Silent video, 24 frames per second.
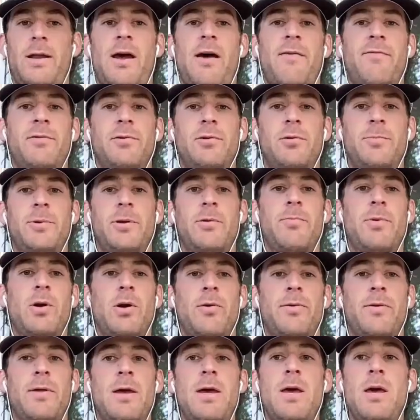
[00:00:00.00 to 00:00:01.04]
have a little bit of
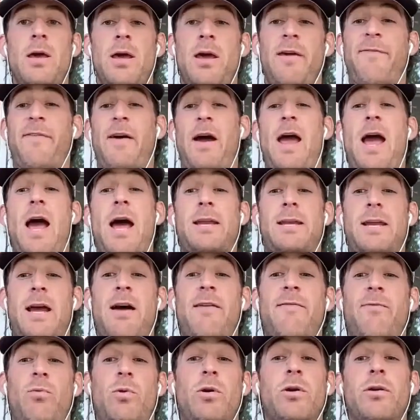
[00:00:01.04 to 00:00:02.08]
both. If I had to
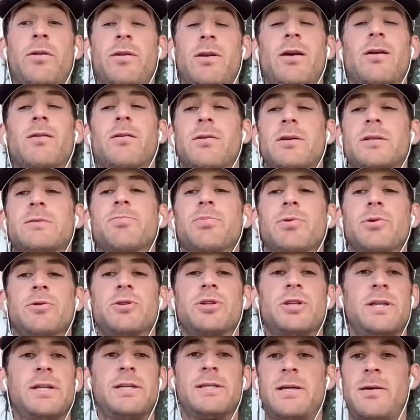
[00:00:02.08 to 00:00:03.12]
have one or the other, it's blue
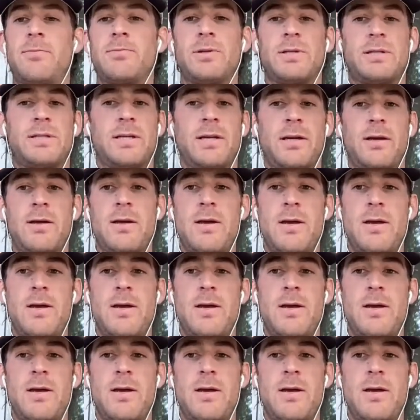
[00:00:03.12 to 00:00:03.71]
cheese. I'm just a